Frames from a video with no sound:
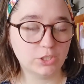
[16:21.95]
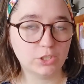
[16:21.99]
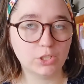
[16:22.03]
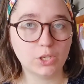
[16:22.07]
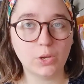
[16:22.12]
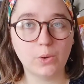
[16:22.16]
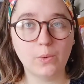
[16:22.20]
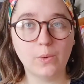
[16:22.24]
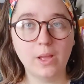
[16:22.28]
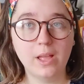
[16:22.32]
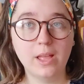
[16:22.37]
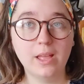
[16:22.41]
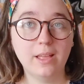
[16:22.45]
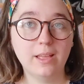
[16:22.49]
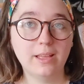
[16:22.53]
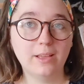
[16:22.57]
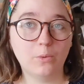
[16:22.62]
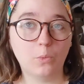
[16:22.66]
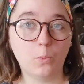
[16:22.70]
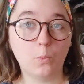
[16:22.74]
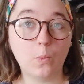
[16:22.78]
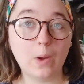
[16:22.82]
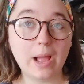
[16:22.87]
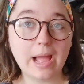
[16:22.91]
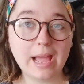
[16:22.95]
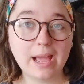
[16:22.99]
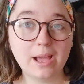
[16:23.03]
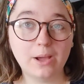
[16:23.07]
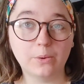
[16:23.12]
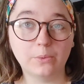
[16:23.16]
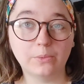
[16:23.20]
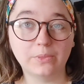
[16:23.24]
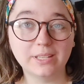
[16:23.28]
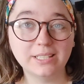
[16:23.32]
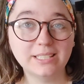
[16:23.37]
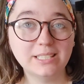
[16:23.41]
So,
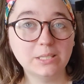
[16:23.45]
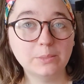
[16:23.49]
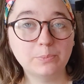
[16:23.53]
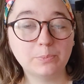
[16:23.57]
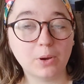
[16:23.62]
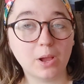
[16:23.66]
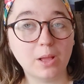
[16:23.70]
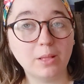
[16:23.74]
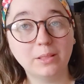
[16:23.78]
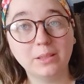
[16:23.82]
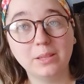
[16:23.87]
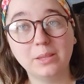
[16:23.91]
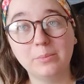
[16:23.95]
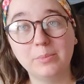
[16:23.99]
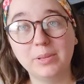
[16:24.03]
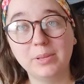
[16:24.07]
wow, this is probably